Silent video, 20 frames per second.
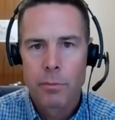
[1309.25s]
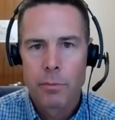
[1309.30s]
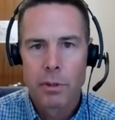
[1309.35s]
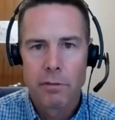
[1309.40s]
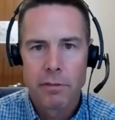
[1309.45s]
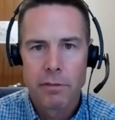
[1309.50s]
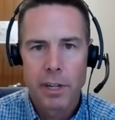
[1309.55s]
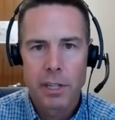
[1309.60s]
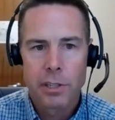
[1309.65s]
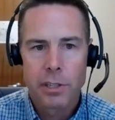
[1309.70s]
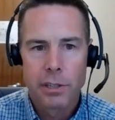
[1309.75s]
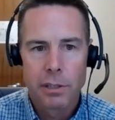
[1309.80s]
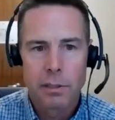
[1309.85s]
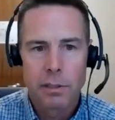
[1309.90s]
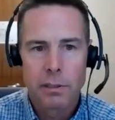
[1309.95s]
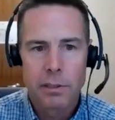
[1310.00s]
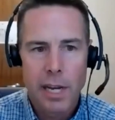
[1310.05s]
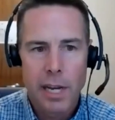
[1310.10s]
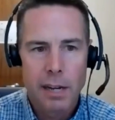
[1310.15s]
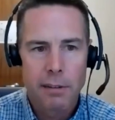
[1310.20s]

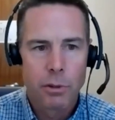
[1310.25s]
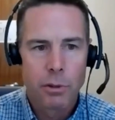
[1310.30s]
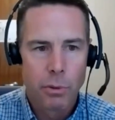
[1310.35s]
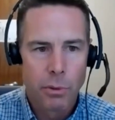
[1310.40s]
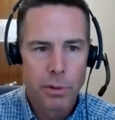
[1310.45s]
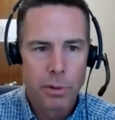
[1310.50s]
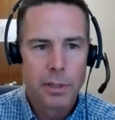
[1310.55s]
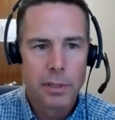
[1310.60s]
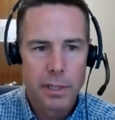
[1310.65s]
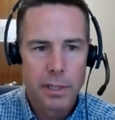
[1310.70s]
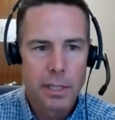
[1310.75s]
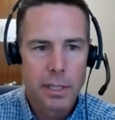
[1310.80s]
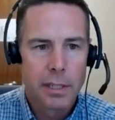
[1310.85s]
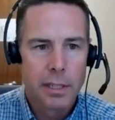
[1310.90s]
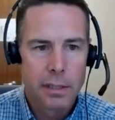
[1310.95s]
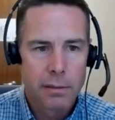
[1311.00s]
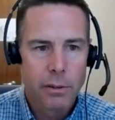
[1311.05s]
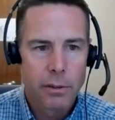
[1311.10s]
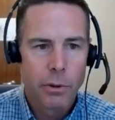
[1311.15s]
professionals have quarantined